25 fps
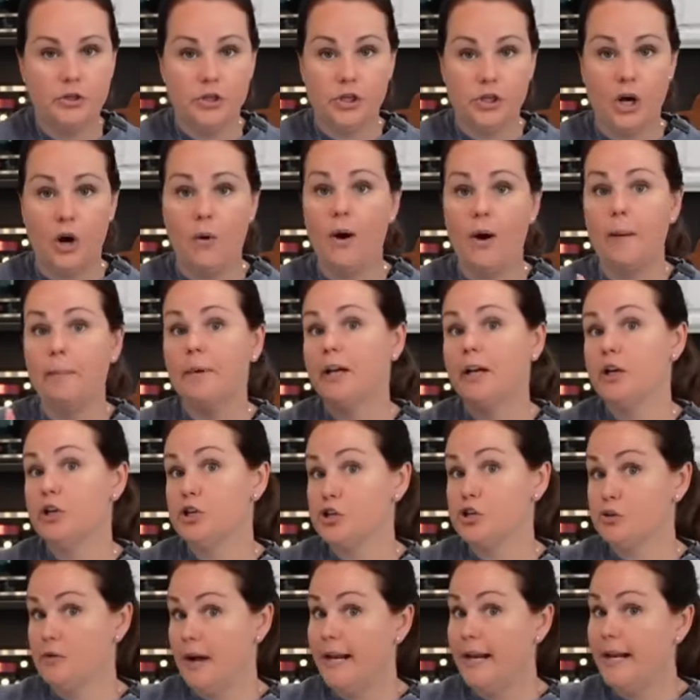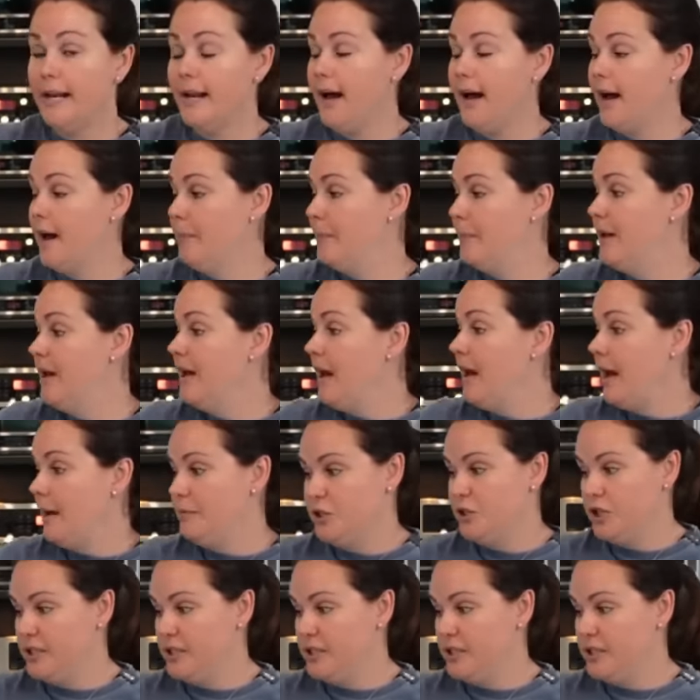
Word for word: So I'm gonna shred it up. I'm